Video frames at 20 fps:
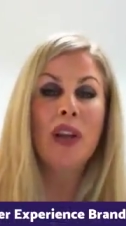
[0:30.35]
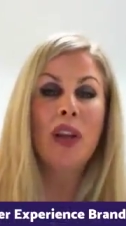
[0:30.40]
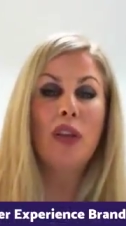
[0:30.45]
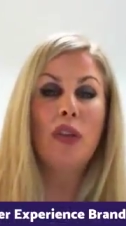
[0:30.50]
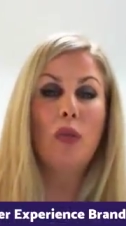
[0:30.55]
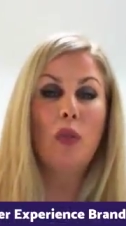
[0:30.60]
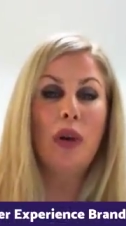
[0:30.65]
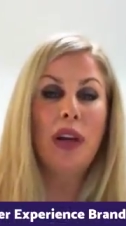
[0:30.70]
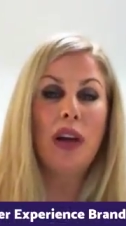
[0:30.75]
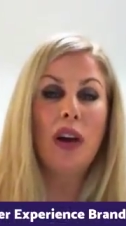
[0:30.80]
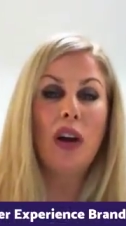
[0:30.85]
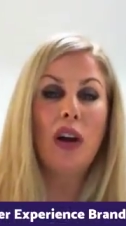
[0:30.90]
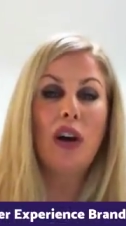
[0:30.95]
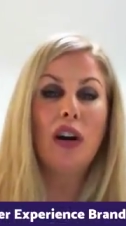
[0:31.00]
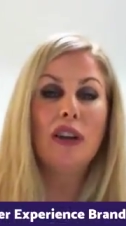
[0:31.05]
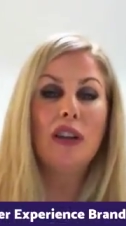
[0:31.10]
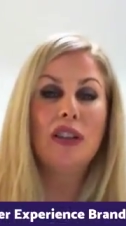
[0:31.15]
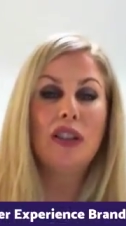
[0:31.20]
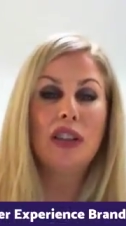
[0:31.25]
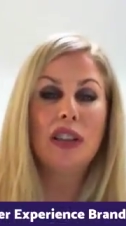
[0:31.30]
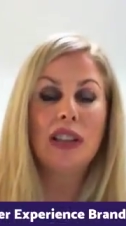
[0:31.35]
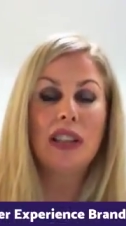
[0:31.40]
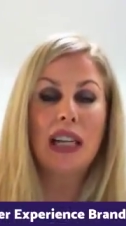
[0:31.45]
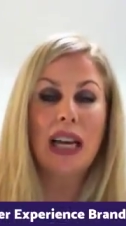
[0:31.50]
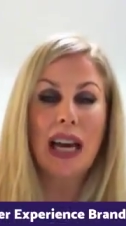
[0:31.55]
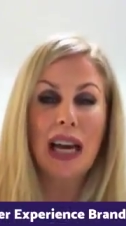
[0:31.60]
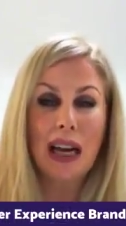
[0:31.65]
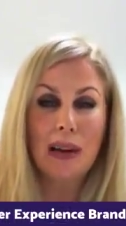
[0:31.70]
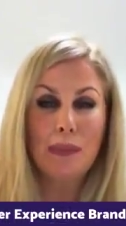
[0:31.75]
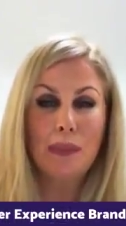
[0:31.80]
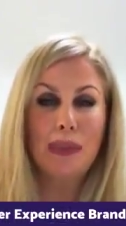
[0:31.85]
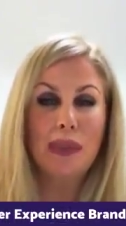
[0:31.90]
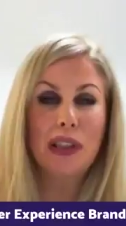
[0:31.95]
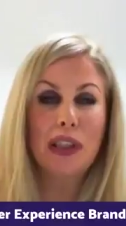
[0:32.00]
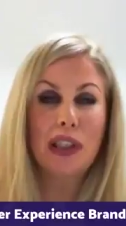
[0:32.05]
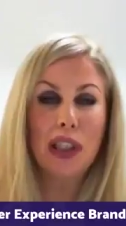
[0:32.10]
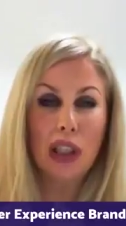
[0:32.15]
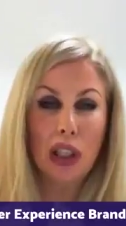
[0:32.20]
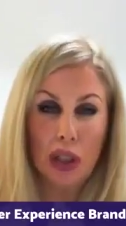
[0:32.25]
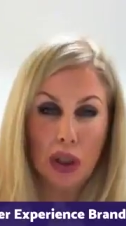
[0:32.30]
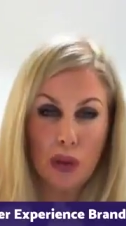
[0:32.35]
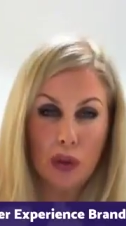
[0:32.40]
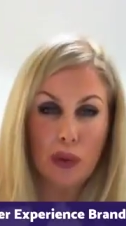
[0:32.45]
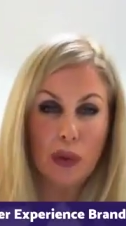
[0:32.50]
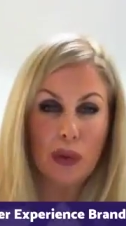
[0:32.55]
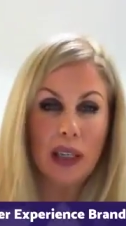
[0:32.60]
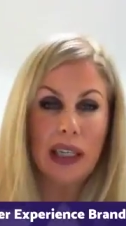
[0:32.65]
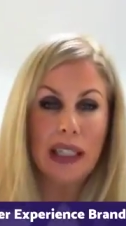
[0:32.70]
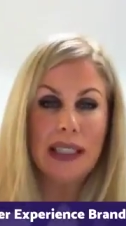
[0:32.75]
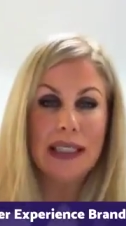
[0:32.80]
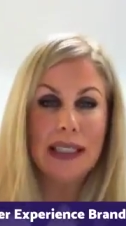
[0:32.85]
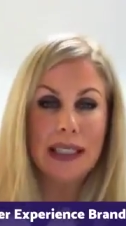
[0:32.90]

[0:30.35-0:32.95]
we are just absolutely